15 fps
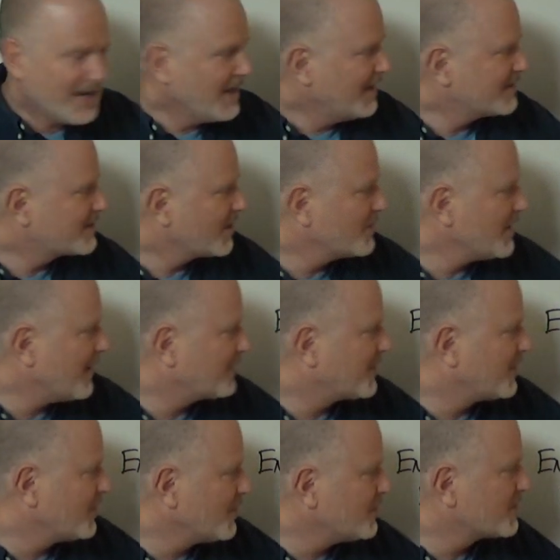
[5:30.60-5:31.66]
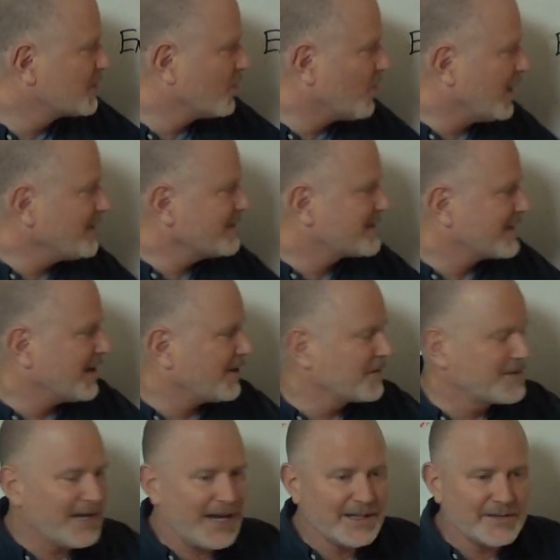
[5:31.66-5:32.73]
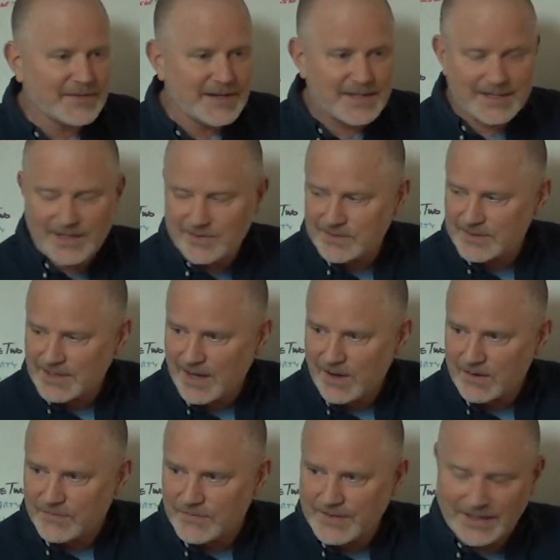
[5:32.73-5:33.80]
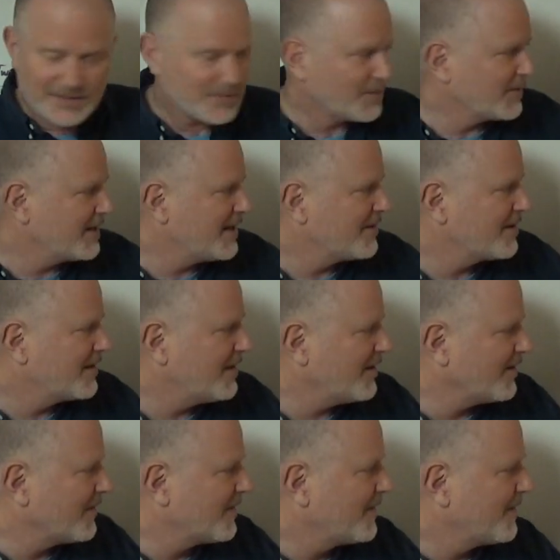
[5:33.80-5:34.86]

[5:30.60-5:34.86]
And so you have to use the one self to elevate the other self. That's what we're here to do.